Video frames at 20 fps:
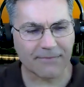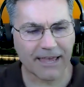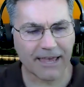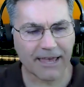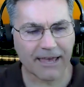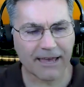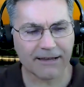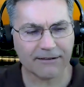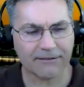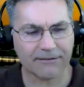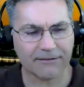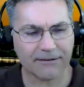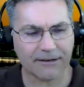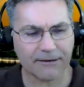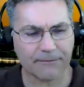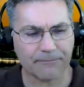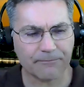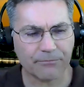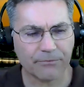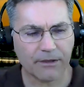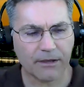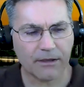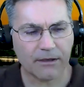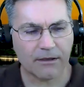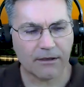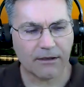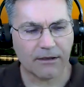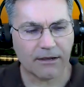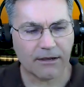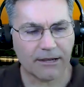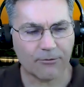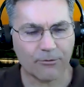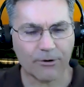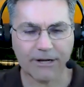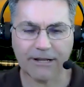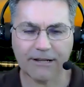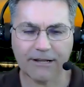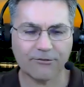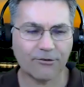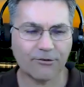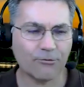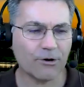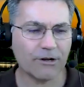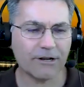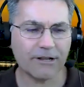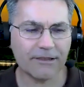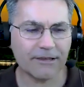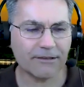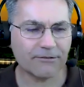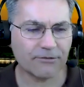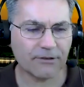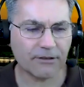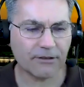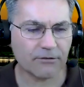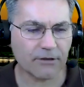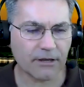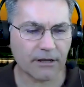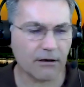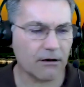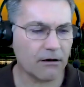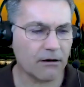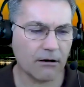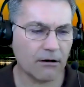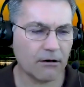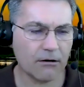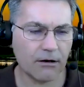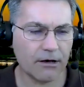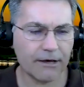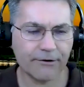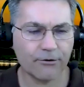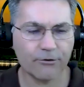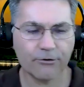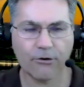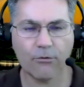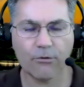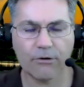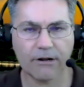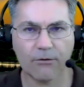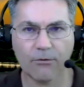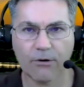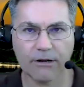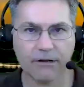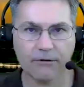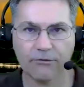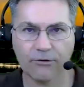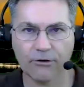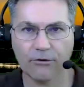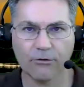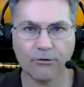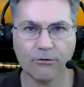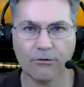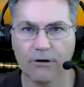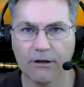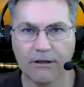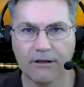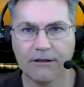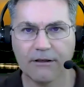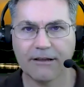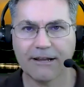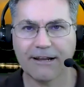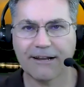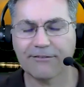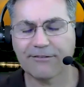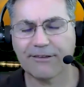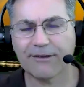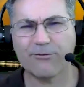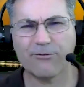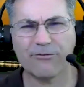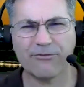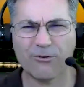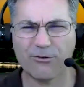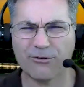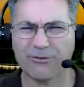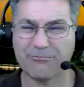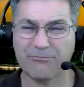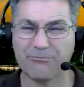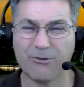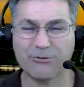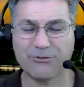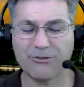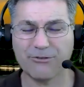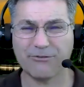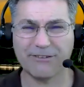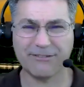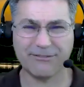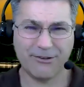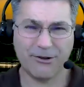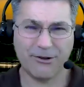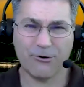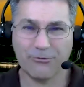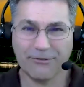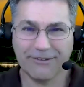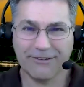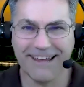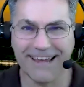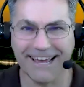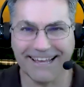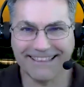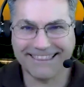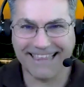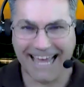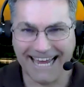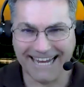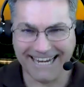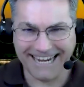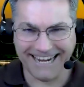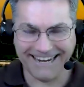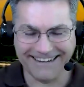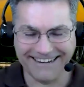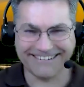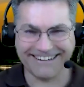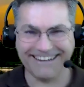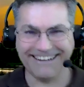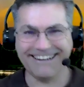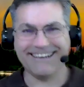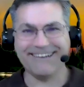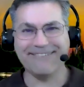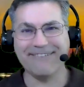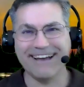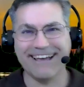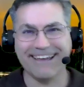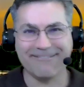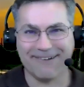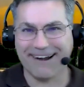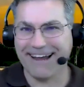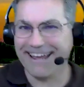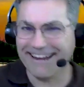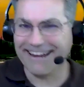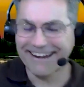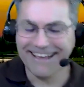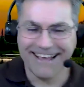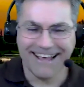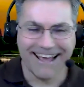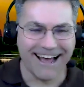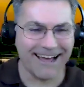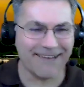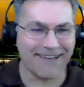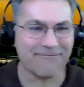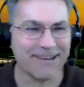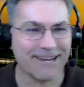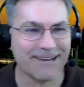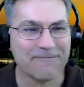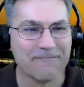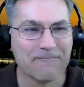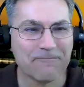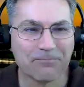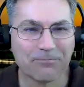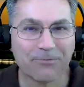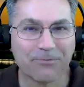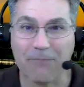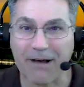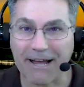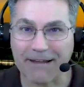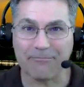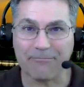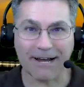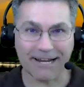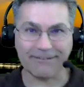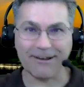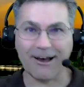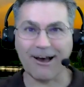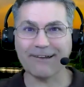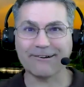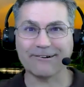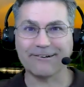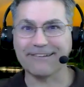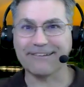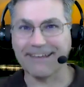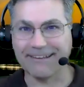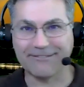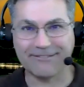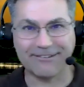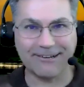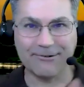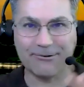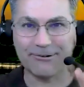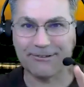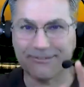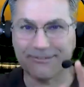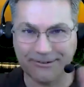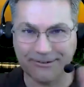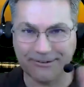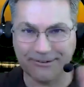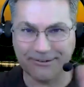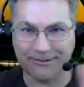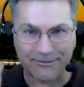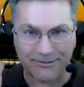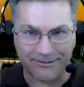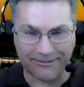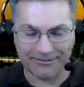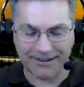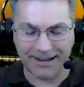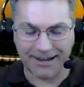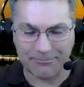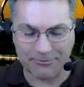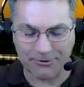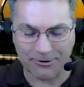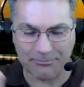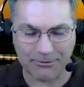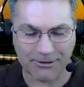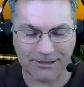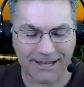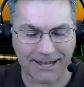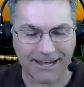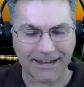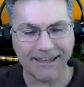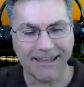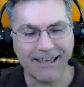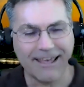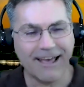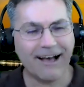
And he went into one of these things like, oh, I don't know what I want to do. And it's like, well, of course, most of us don't at that age anyway, right? I mean, my daughter did. But she's type AAA.